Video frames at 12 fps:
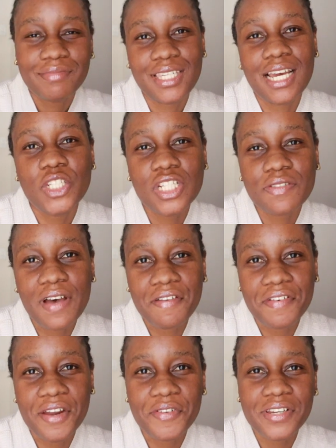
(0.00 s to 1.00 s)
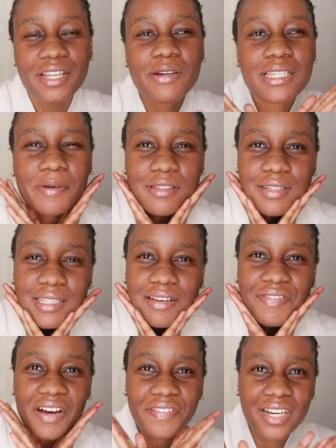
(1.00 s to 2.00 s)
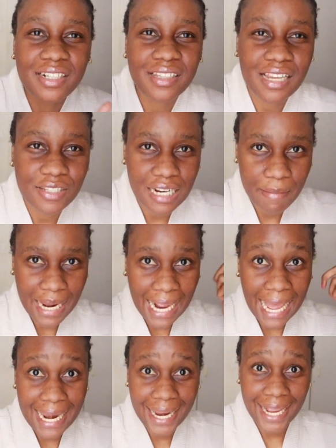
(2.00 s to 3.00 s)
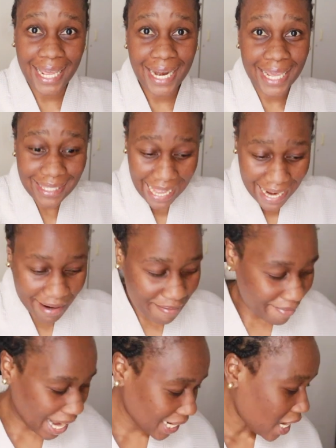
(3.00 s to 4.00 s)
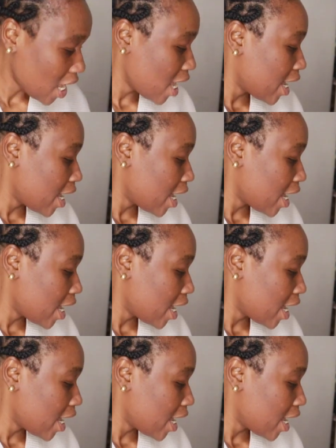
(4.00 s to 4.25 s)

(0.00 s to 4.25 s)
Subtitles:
Yeah, just 500. I was about to say 500,000. I'm like, are they crazy? Are they mad?